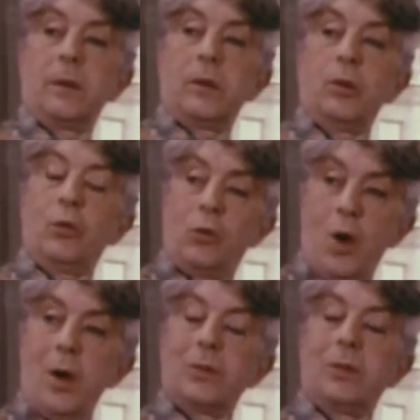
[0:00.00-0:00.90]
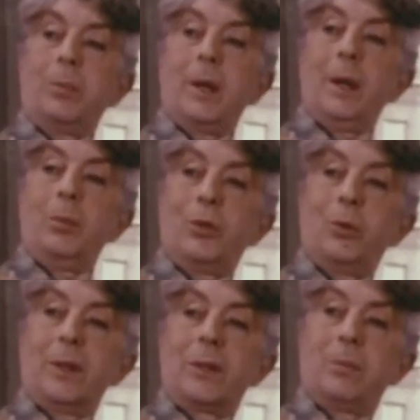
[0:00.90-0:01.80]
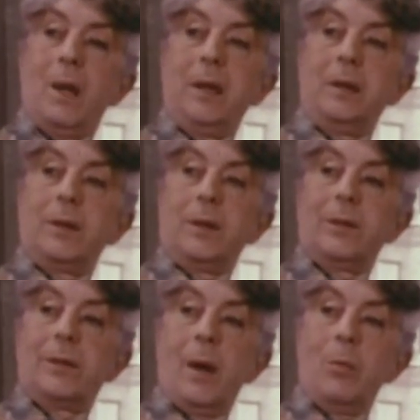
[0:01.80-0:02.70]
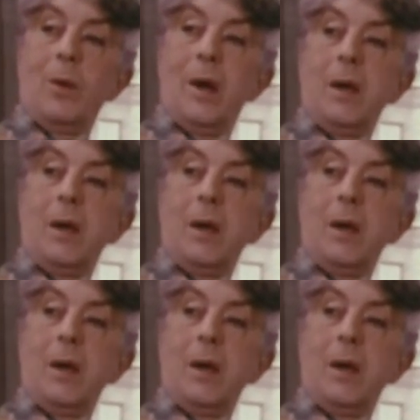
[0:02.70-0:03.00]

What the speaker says: You've got to be able to explain it in some way.